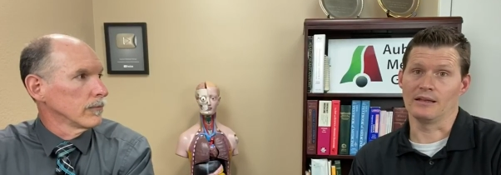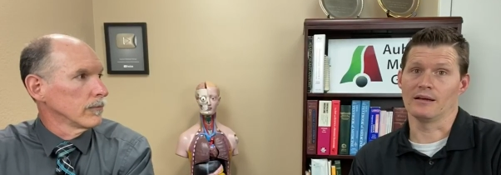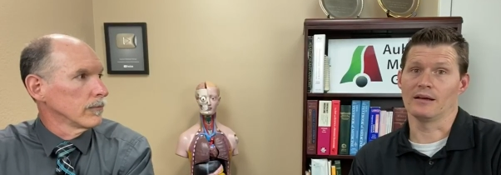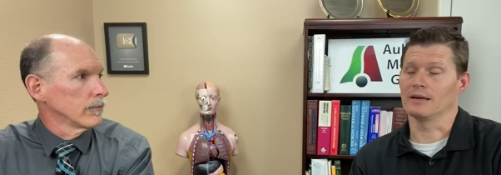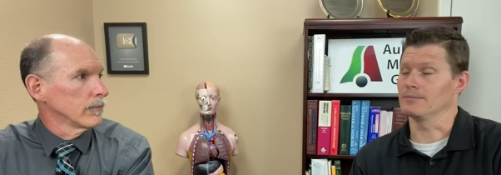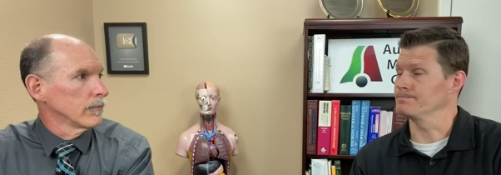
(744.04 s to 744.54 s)

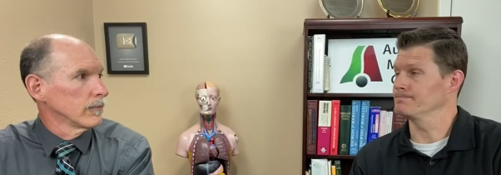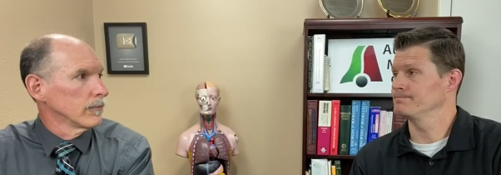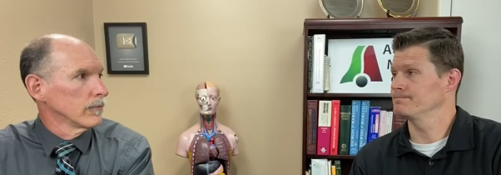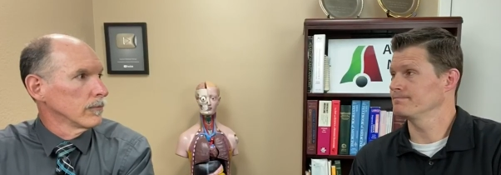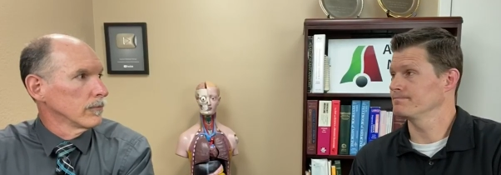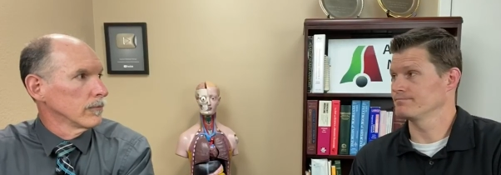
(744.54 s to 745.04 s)
Speaker 1: it um,
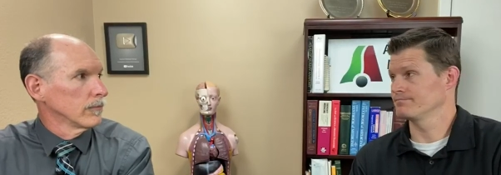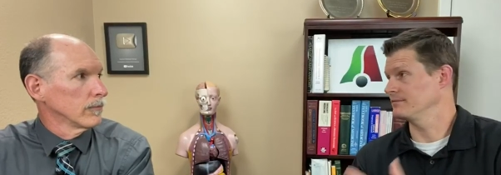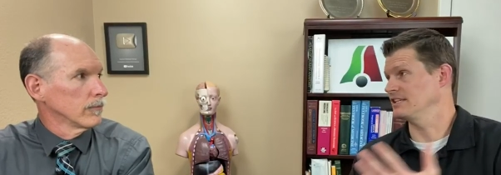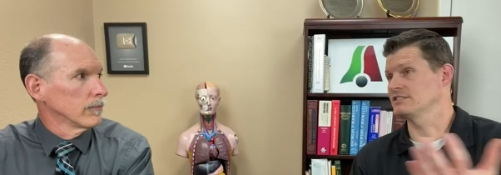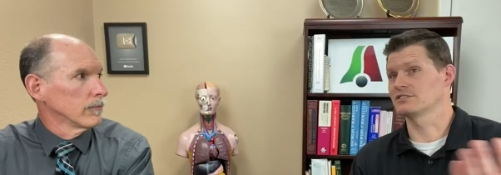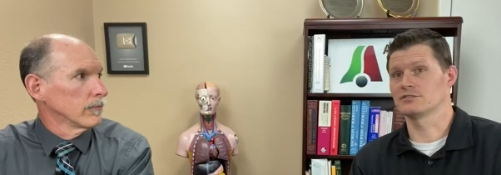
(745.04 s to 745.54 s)

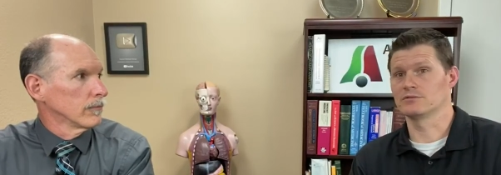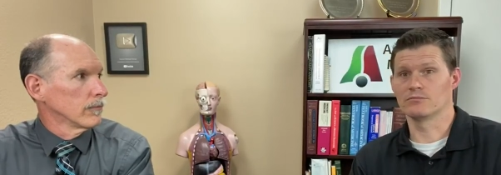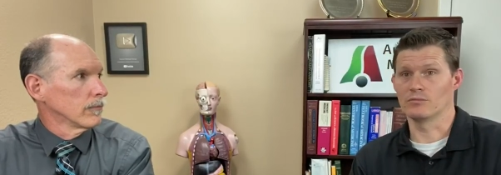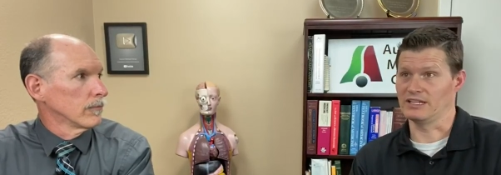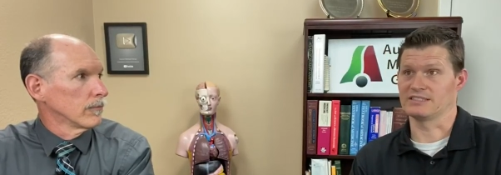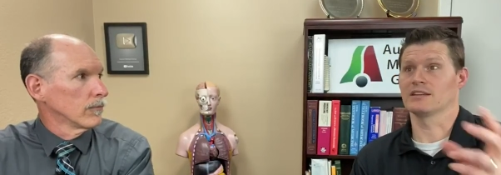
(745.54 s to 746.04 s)
it's
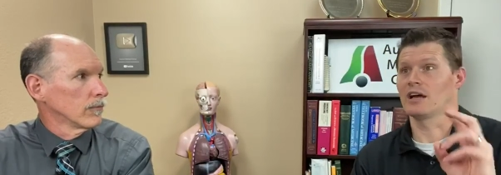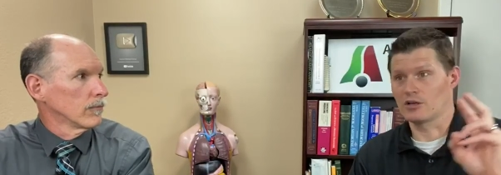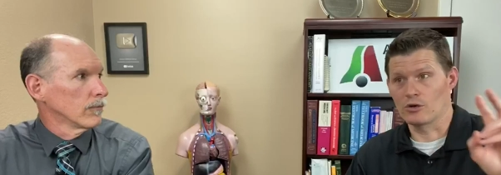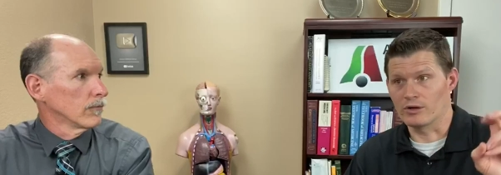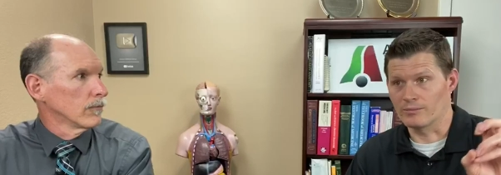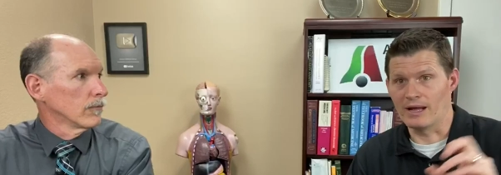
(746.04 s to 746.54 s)
it's
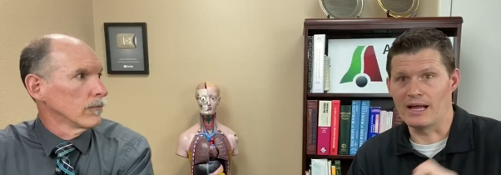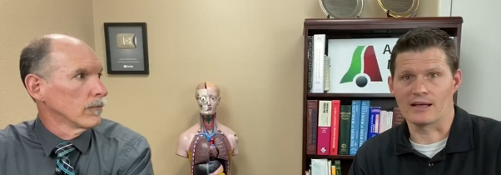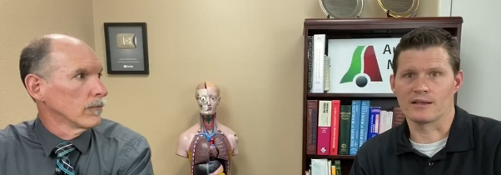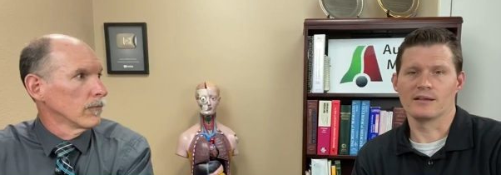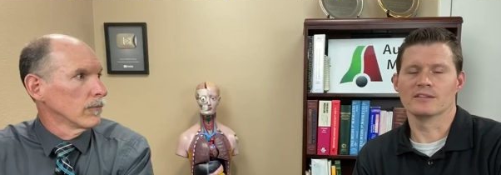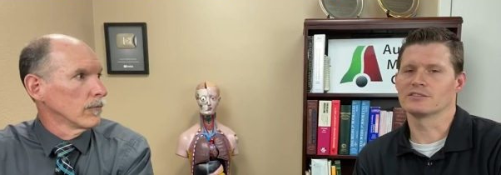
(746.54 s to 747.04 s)
not going
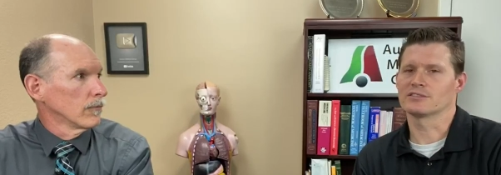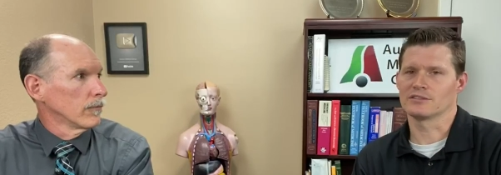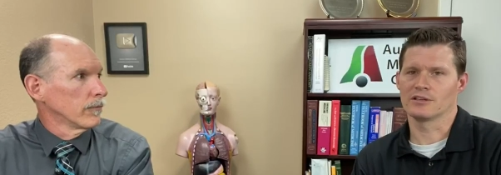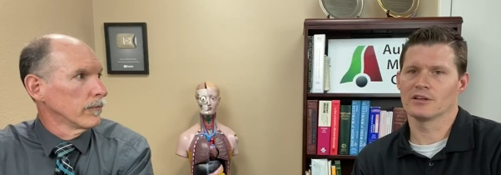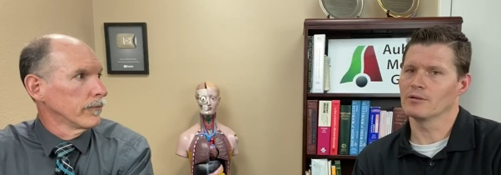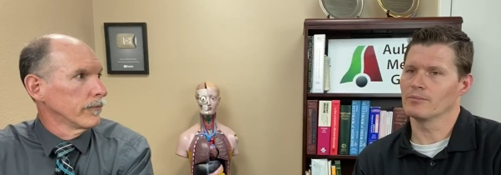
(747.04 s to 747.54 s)
back. It's
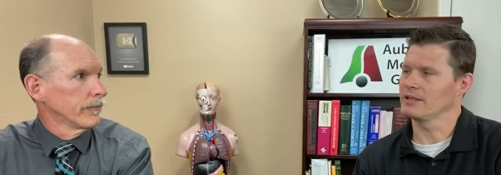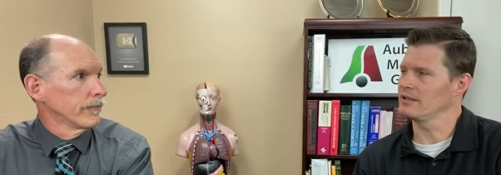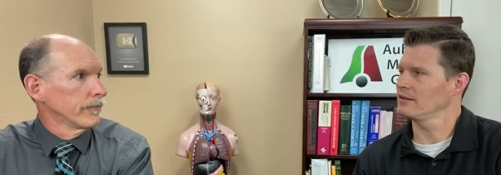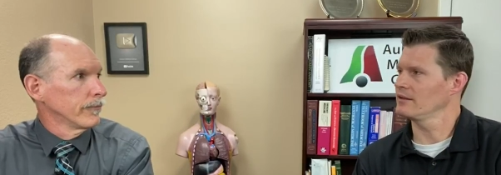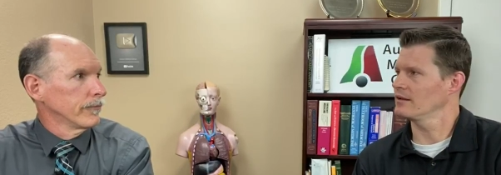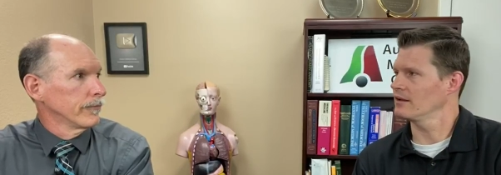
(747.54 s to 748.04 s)
gonna
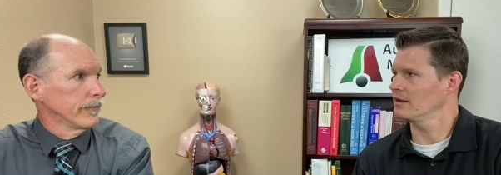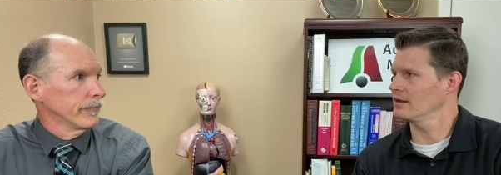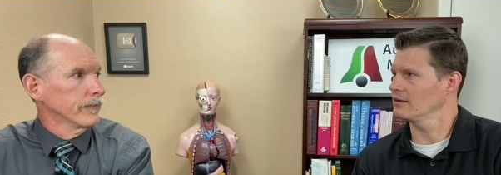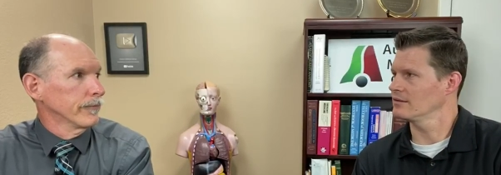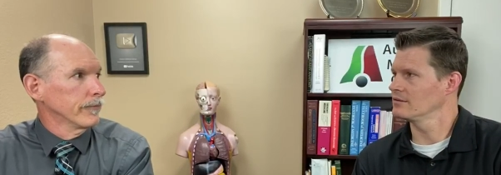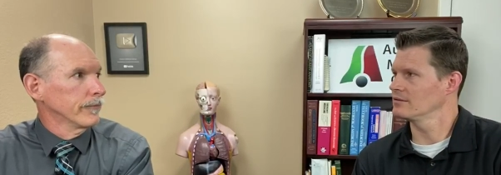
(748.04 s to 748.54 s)
be
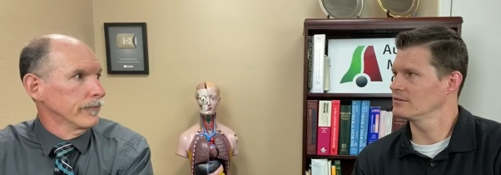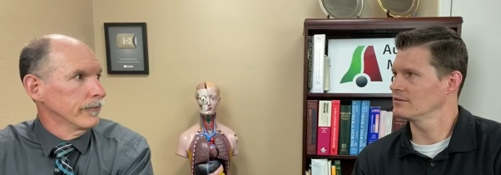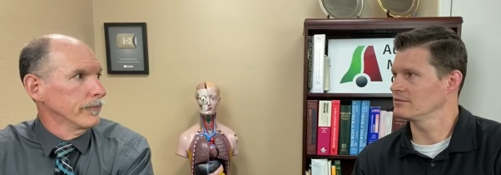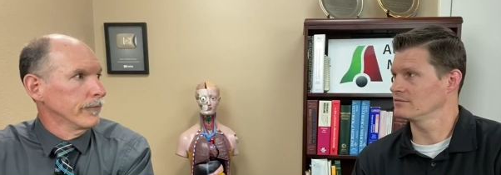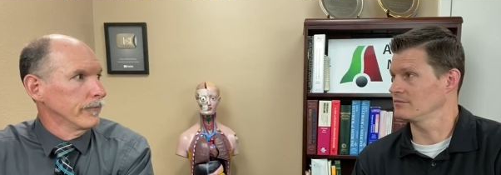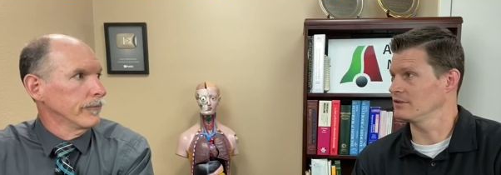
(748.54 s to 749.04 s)
uh,
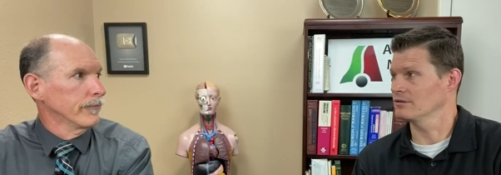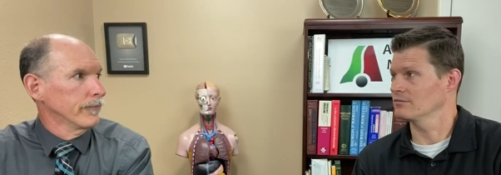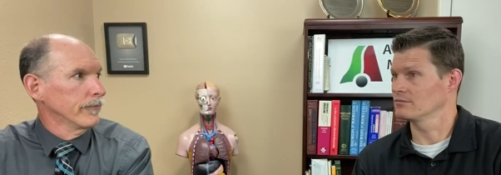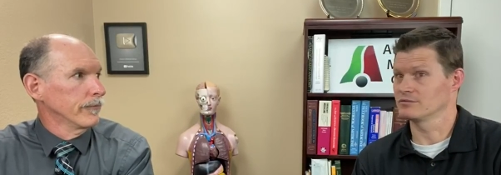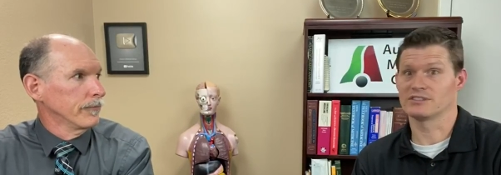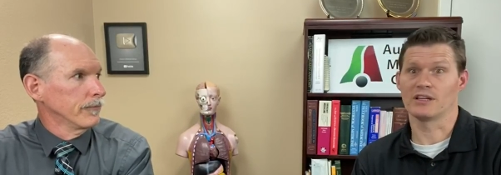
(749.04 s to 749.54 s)
you know
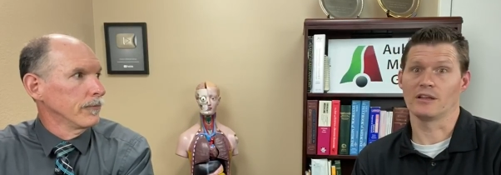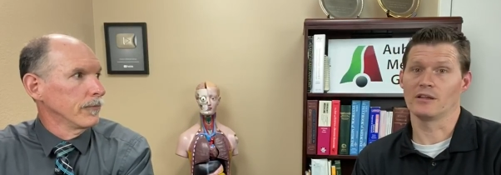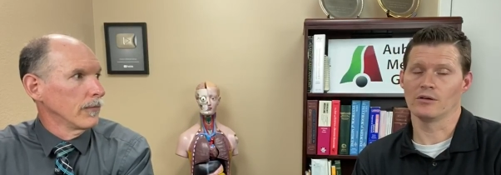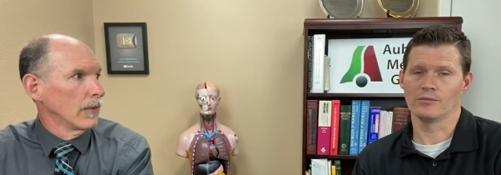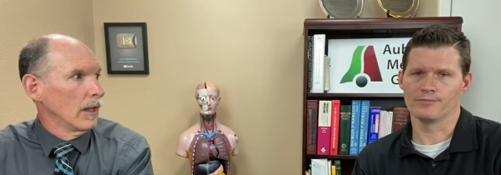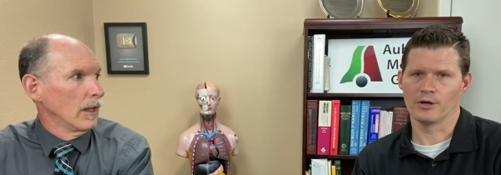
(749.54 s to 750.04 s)
study
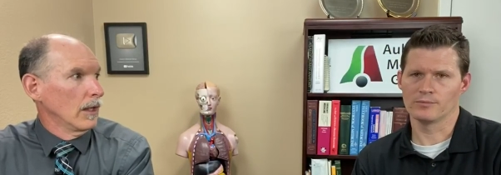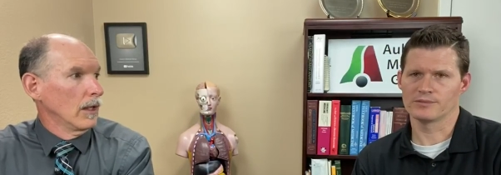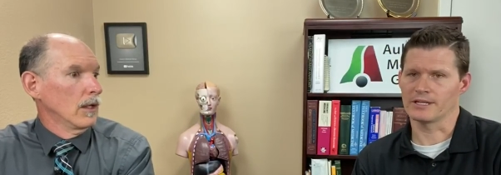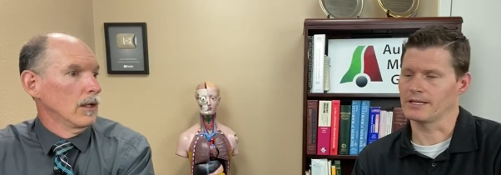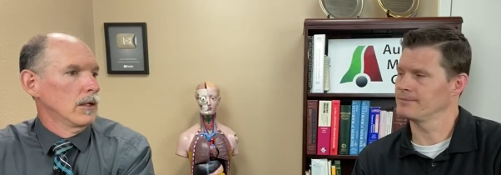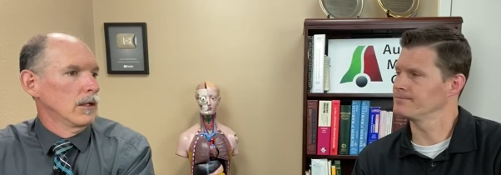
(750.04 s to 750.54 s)
at home, home
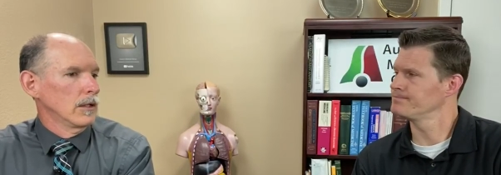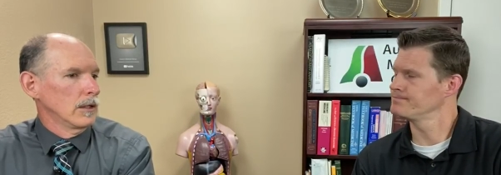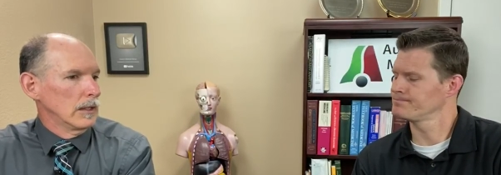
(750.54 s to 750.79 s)
study.